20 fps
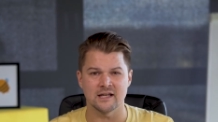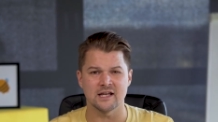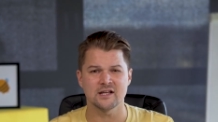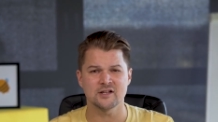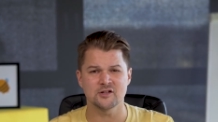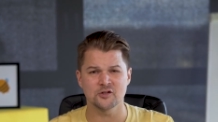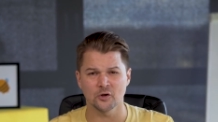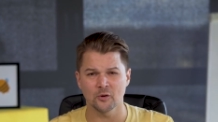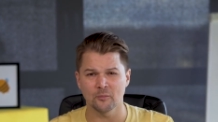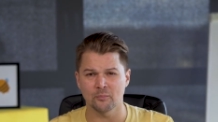
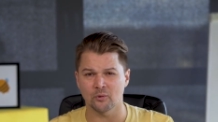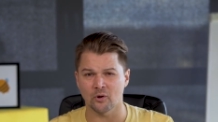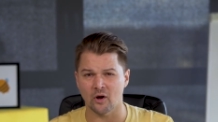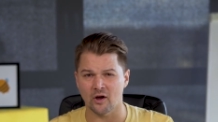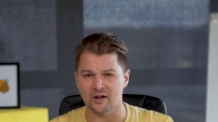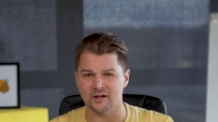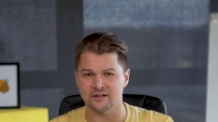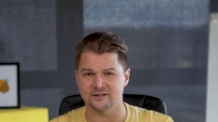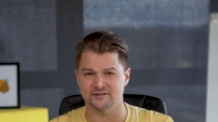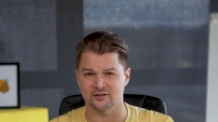Is your
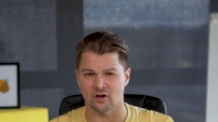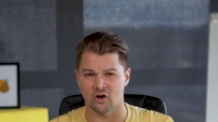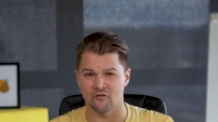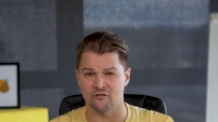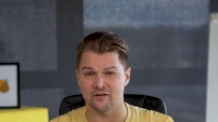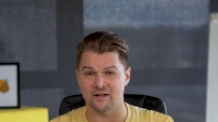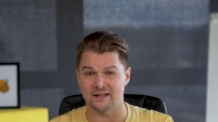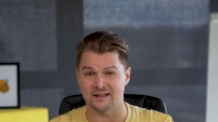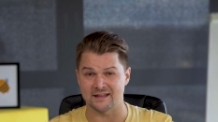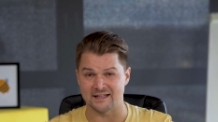product
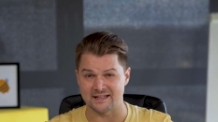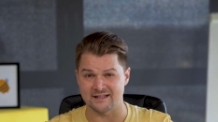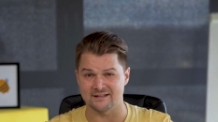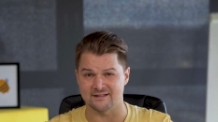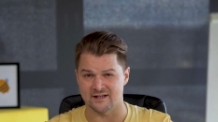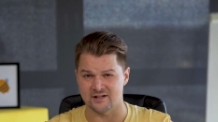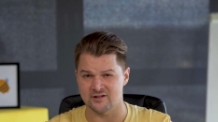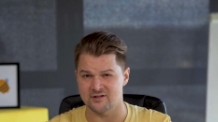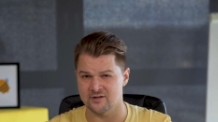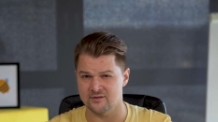solving these
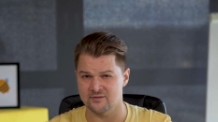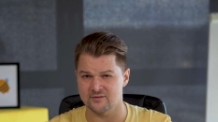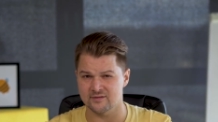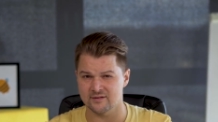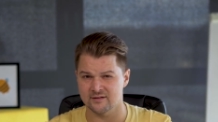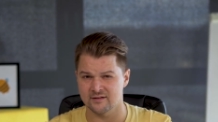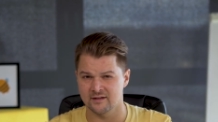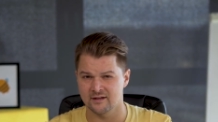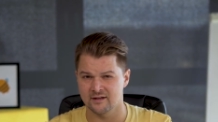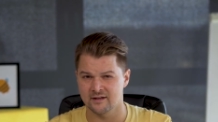issues?
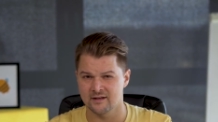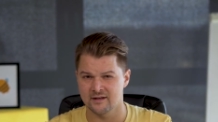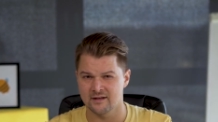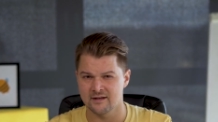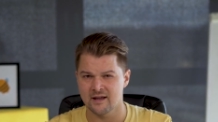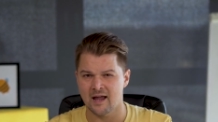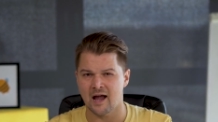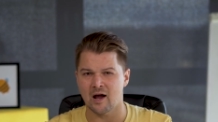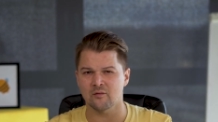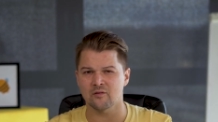
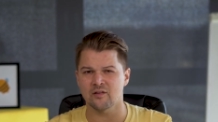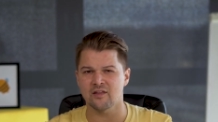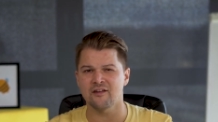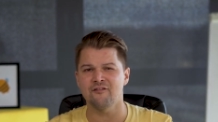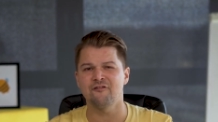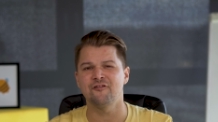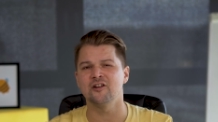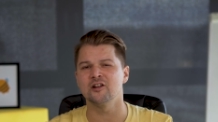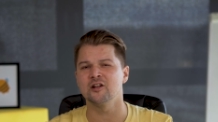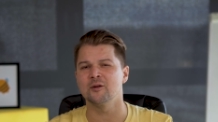How do they
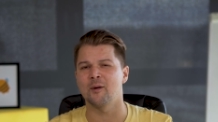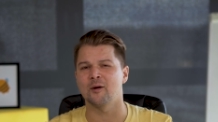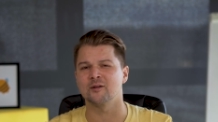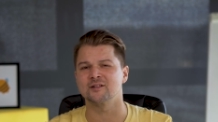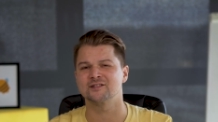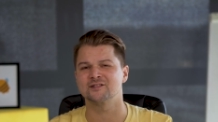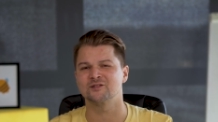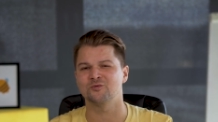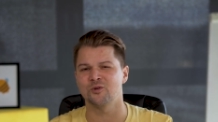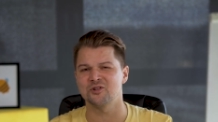feel about
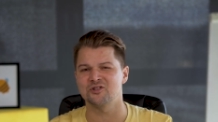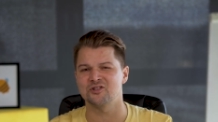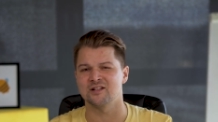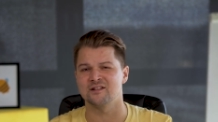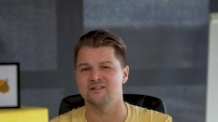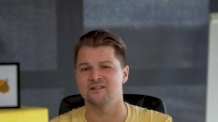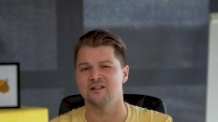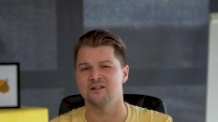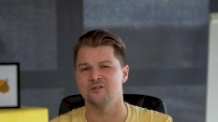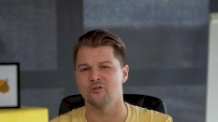
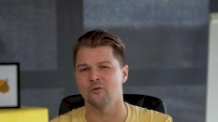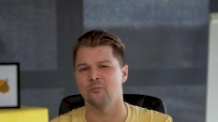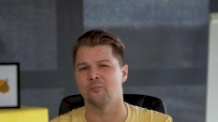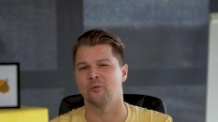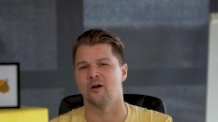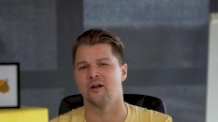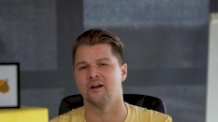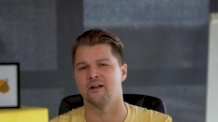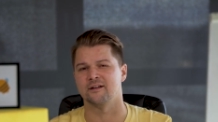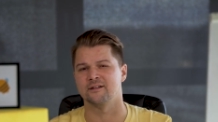switching to your
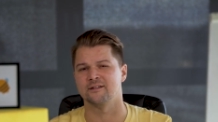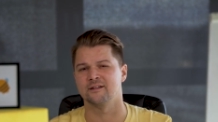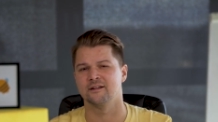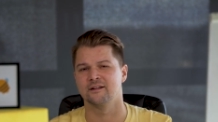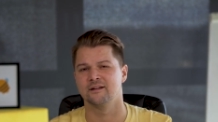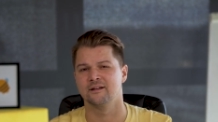product?